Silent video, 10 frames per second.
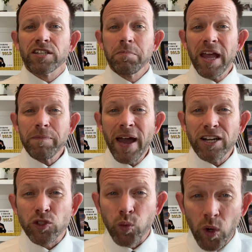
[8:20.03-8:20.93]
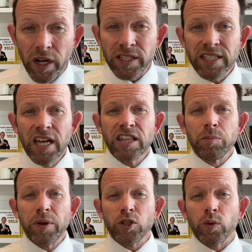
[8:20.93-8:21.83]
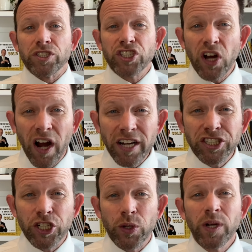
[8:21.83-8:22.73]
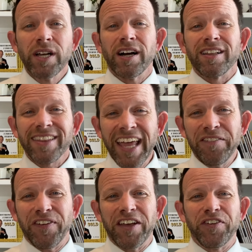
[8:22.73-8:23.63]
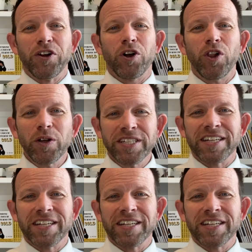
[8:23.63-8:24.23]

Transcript: To make matters worse, the builder will charge you a late fee if you don't close on